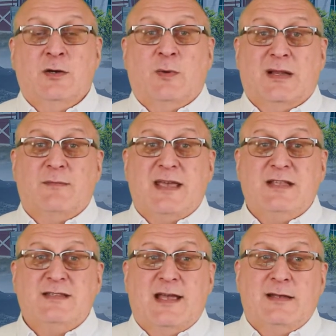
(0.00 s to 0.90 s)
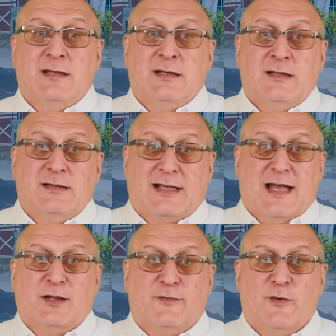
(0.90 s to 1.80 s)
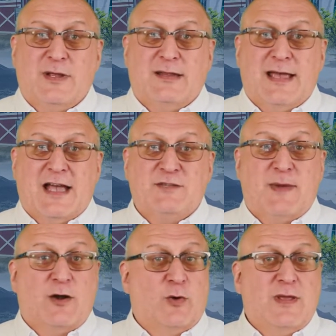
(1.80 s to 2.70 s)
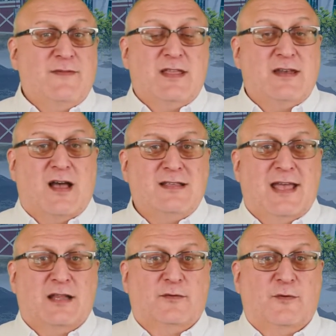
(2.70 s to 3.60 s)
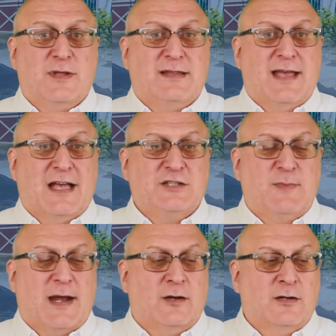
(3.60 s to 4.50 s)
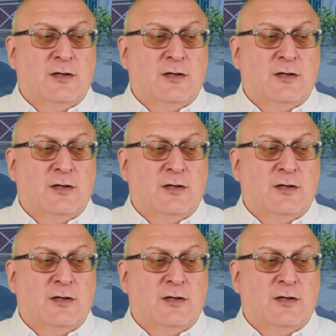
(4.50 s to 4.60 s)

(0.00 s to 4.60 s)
Well, it means that the California taxpayer, or even the non-California taxpayer,